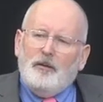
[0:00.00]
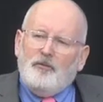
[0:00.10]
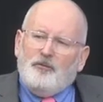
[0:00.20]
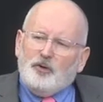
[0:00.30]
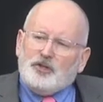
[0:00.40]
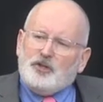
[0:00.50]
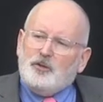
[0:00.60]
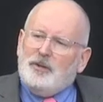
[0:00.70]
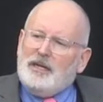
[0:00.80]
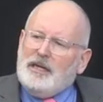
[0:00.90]
forces
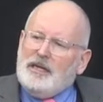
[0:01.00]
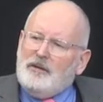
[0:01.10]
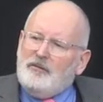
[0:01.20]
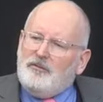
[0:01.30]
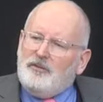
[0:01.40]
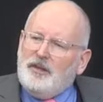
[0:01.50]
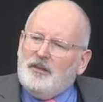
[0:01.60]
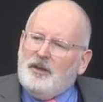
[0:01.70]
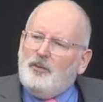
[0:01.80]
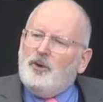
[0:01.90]
who believe
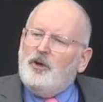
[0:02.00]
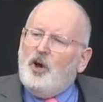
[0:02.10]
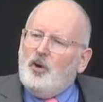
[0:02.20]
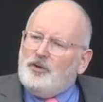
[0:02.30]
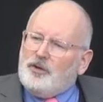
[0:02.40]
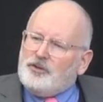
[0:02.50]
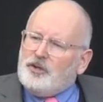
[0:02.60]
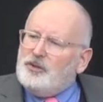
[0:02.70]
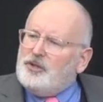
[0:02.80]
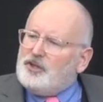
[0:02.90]
that there's
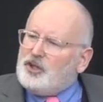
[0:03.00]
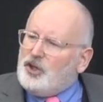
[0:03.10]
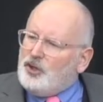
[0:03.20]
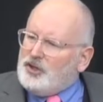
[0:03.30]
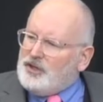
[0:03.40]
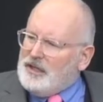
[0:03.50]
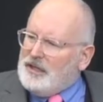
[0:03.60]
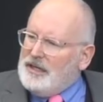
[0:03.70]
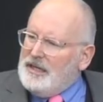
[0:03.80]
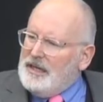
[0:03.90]
only security
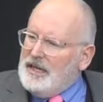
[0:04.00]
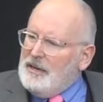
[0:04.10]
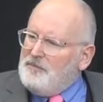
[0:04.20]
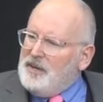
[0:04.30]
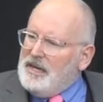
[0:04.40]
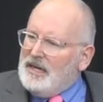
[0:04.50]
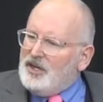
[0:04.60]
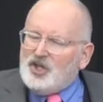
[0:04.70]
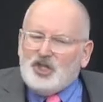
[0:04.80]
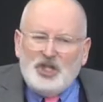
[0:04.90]
in being
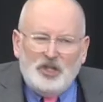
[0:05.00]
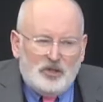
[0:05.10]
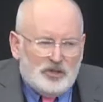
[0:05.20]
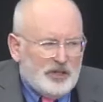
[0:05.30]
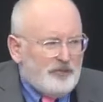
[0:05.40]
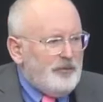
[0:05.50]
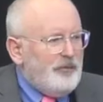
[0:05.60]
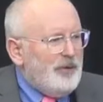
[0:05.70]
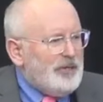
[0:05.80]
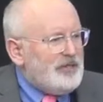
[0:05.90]
shielded from
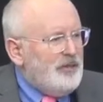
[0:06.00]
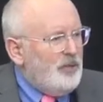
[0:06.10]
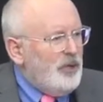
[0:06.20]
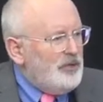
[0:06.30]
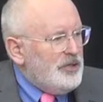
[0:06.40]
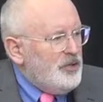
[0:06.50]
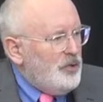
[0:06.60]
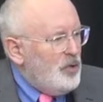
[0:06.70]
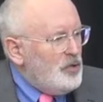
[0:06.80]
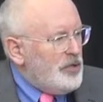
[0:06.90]
the rest of the world in
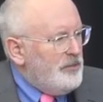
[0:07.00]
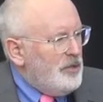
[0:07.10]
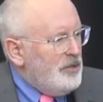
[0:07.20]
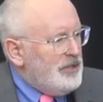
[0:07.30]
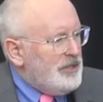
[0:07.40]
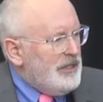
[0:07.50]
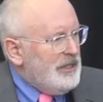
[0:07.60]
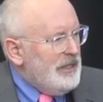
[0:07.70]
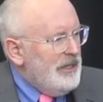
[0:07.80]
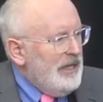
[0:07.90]
your own community,
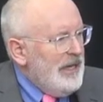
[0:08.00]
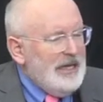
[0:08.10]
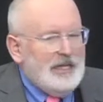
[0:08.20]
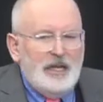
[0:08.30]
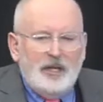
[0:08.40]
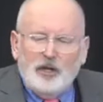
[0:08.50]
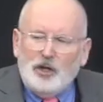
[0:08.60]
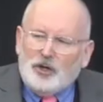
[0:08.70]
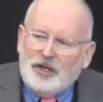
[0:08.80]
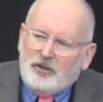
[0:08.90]
in
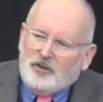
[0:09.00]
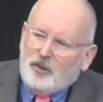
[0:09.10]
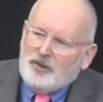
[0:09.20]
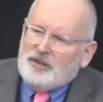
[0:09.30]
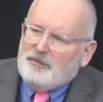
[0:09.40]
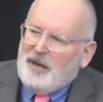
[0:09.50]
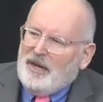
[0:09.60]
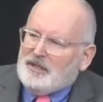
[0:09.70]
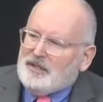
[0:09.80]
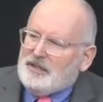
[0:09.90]
looking towards the
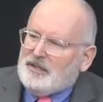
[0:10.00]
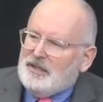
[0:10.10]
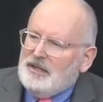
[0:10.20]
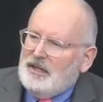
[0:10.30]
past